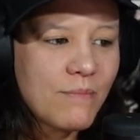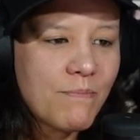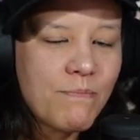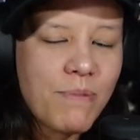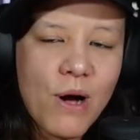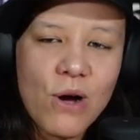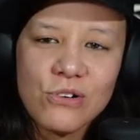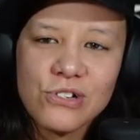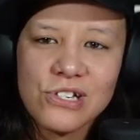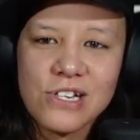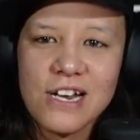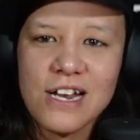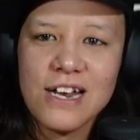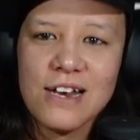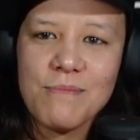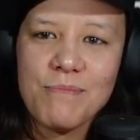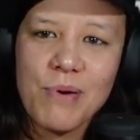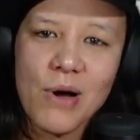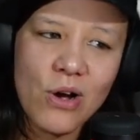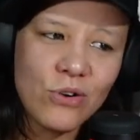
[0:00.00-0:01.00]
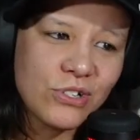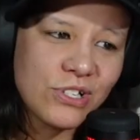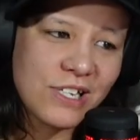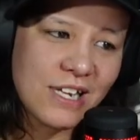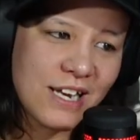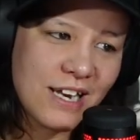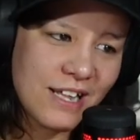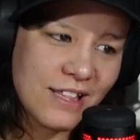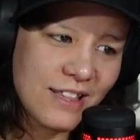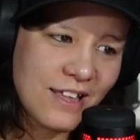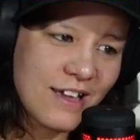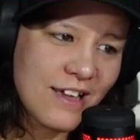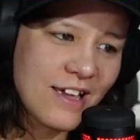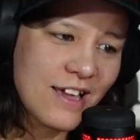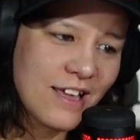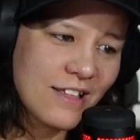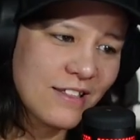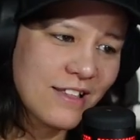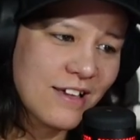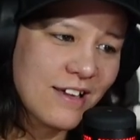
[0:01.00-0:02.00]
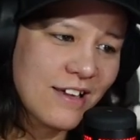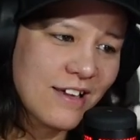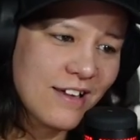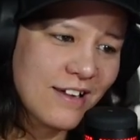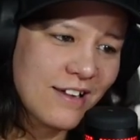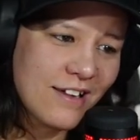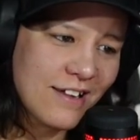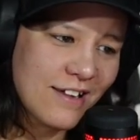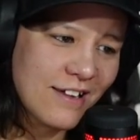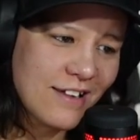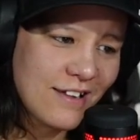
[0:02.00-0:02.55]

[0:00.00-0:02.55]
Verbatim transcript: posted posted in the in the